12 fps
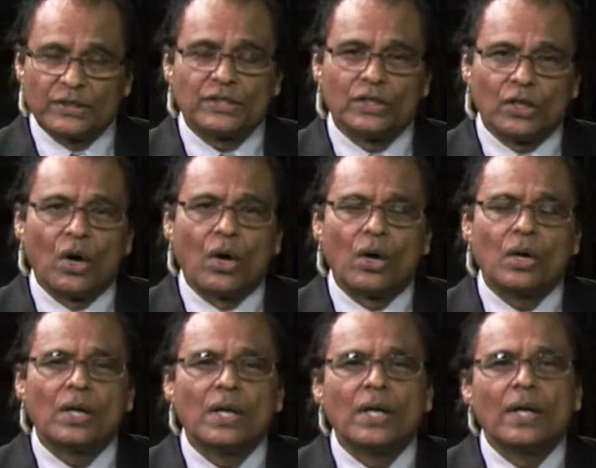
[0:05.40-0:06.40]
law,
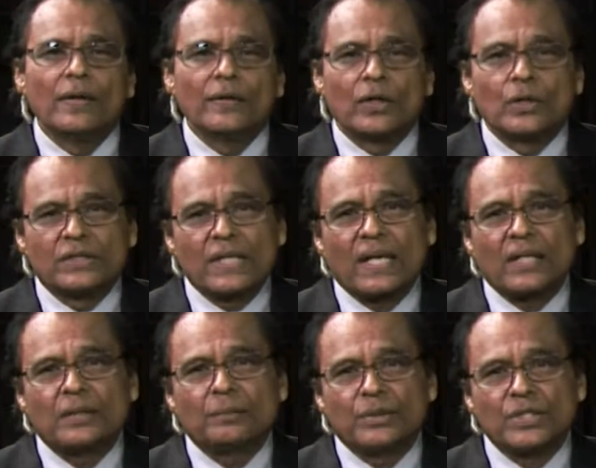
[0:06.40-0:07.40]
the Kotak
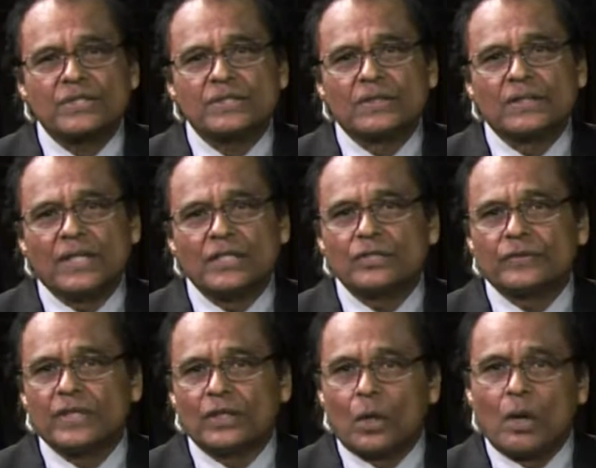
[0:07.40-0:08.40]
Personal Injury
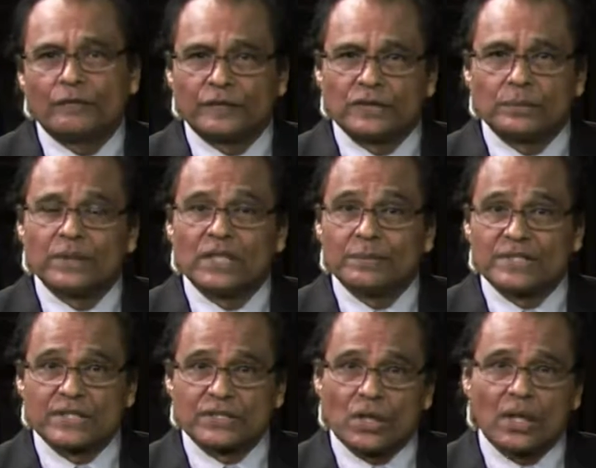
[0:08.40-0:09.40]
Law Firm in
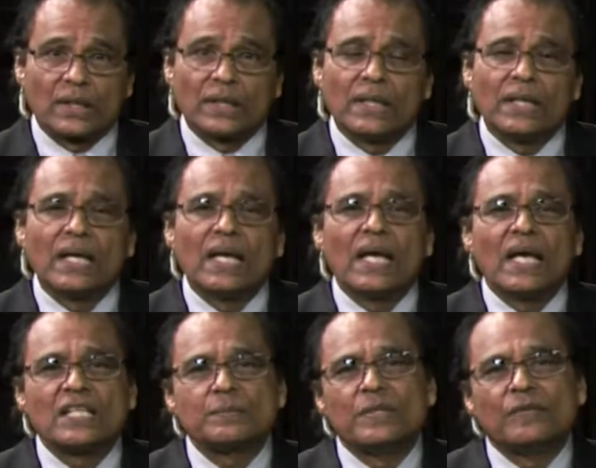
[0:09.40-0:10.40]
Mississauga has
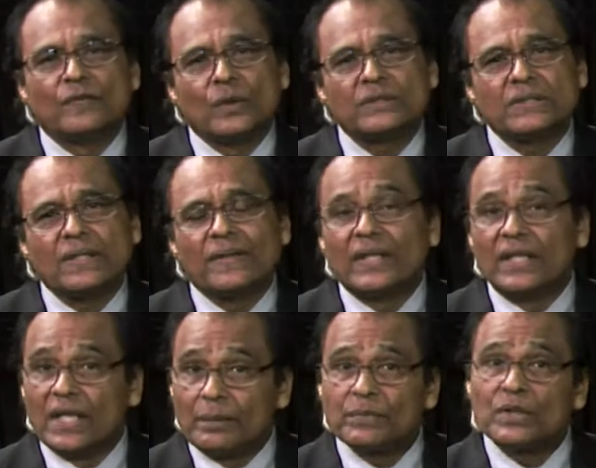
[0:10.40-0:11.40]
been voted the
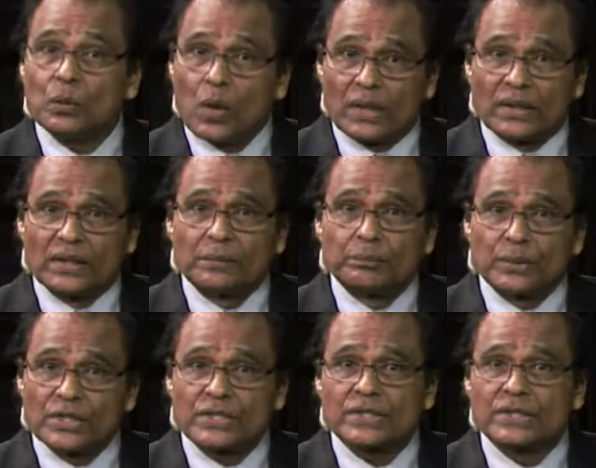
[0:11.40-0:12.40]
#1
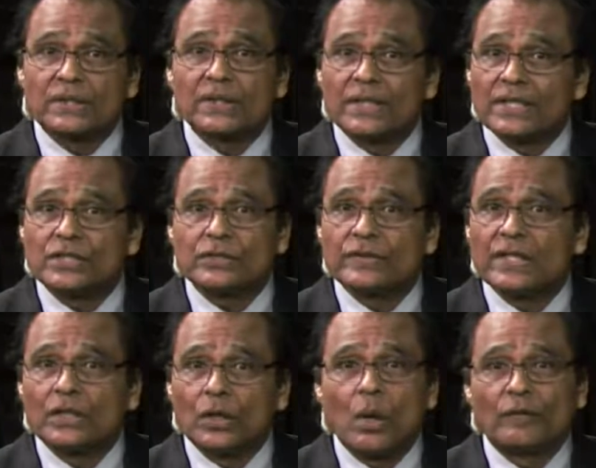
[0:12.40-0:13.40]
personal injury
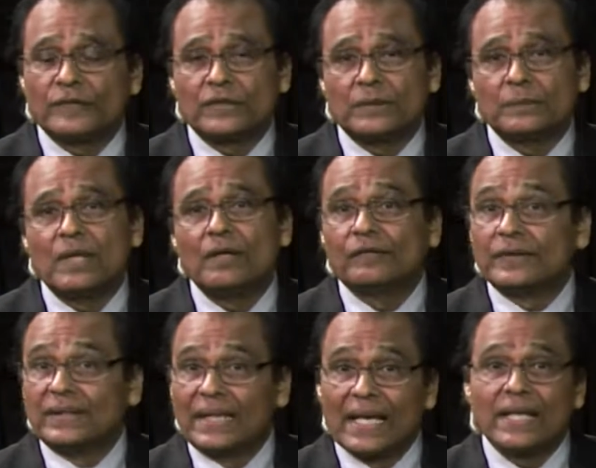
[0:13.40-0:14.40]
law firm for
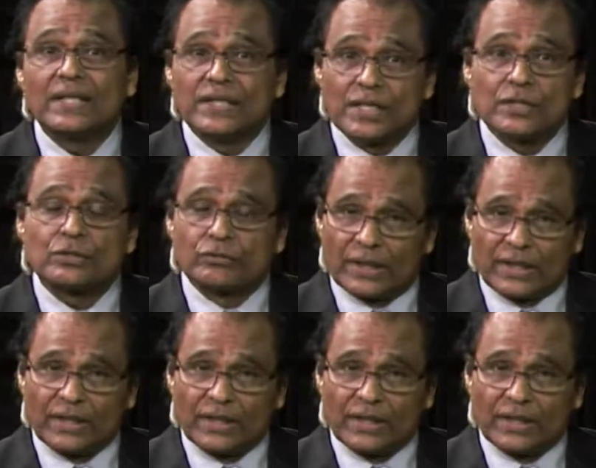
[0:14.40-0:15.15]
9 years running.